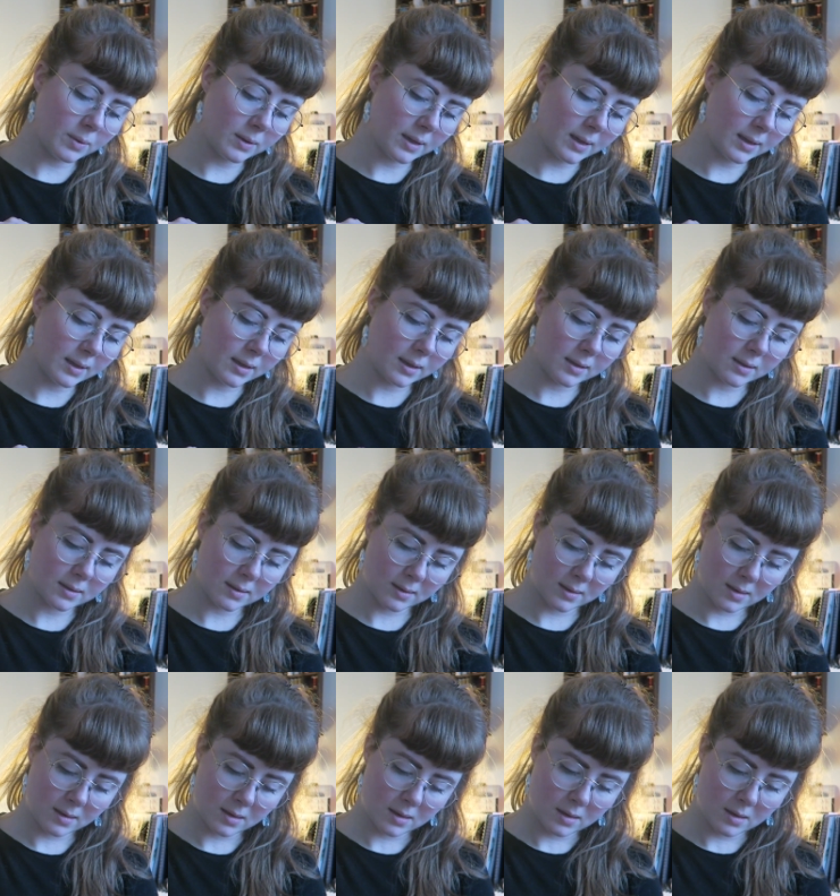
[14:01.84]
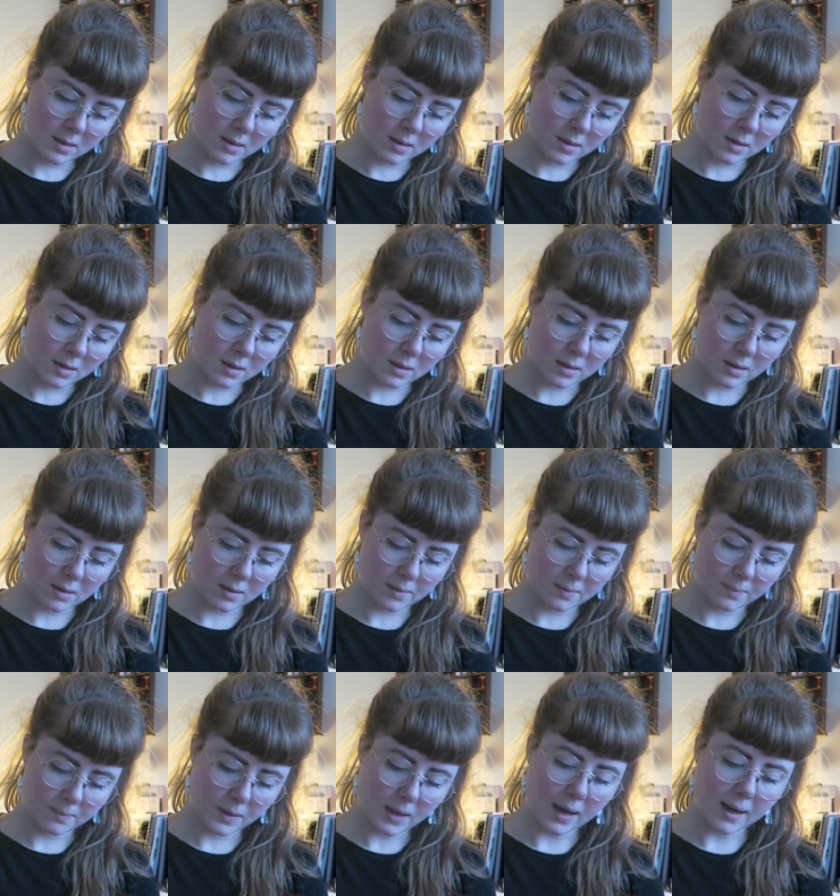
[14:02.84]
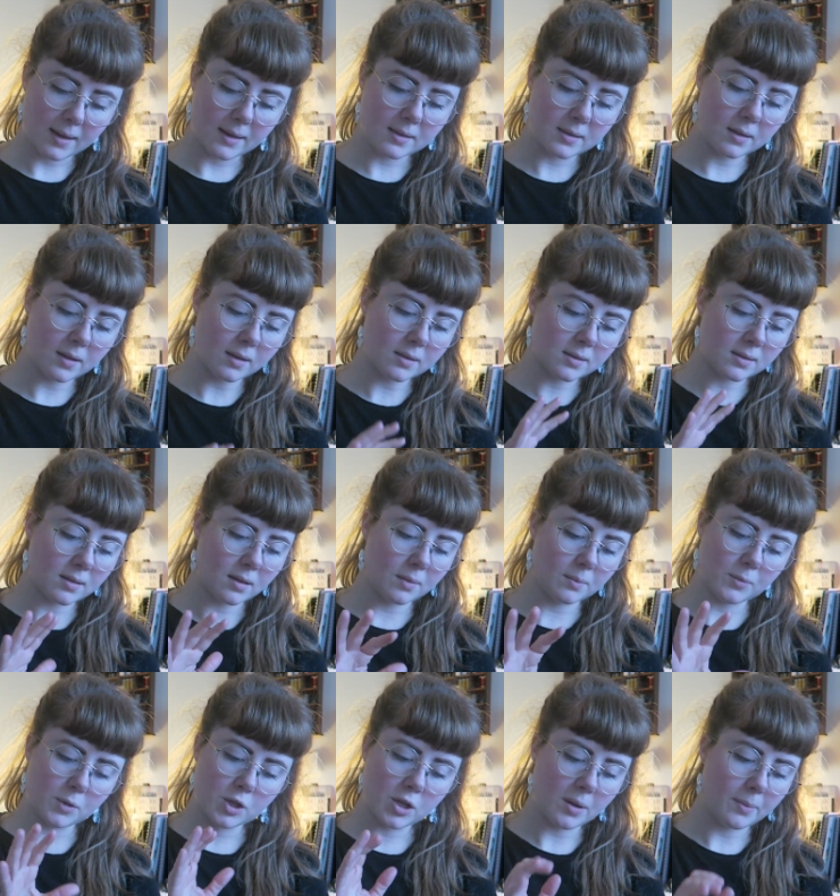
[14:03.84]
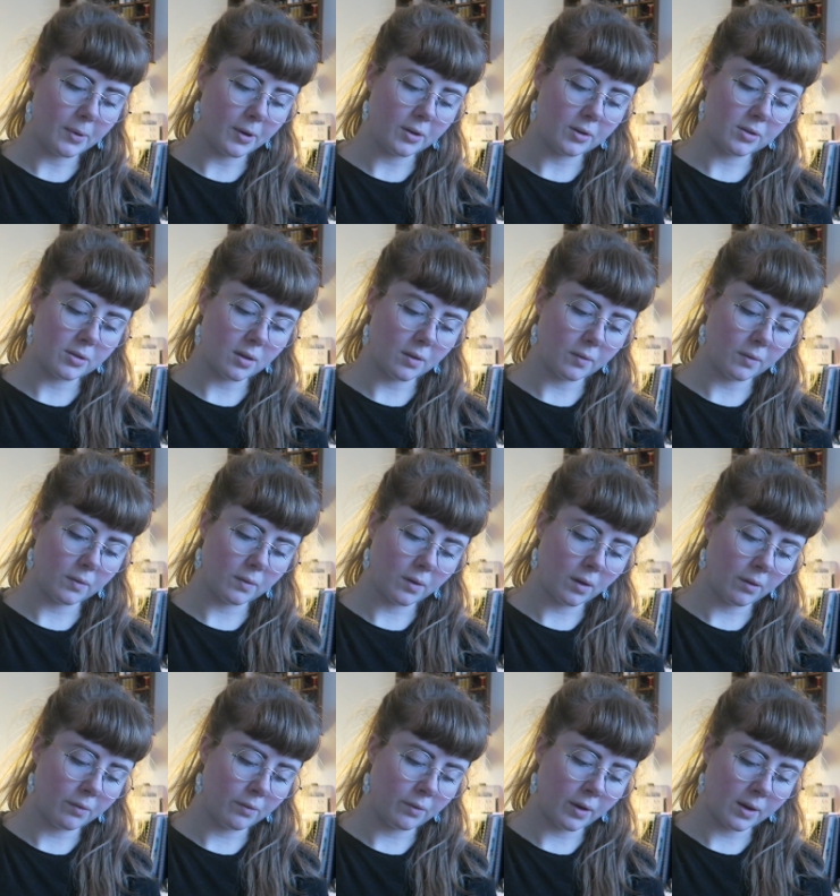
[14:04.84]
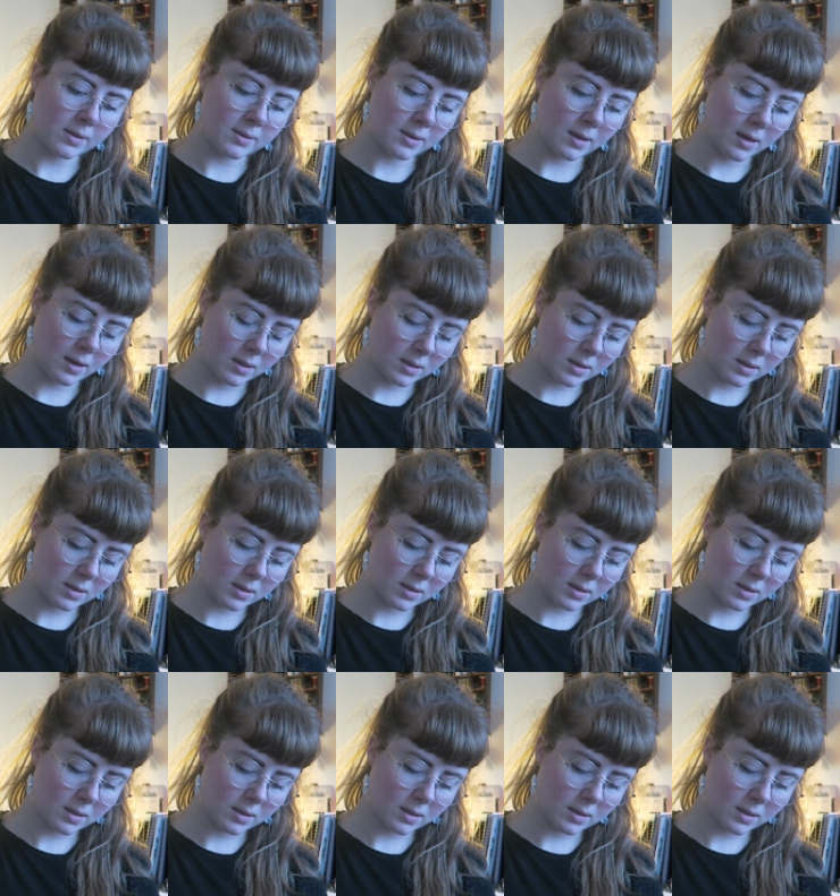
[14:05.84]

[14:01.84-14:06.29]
will like it. It's got some shimmers of rust in